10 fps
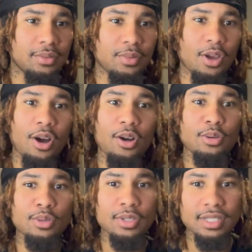We all go
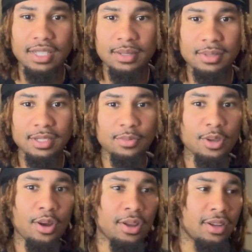through the same shit. We
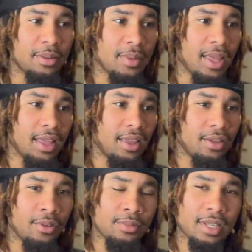all end up, you know
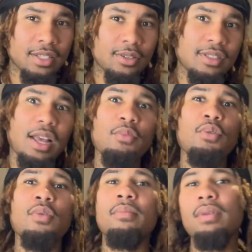what I'm saying? So it's like we're
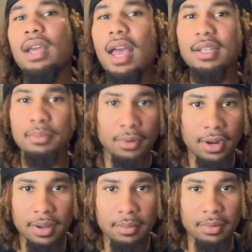one big ass
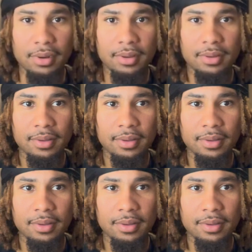brain, bro.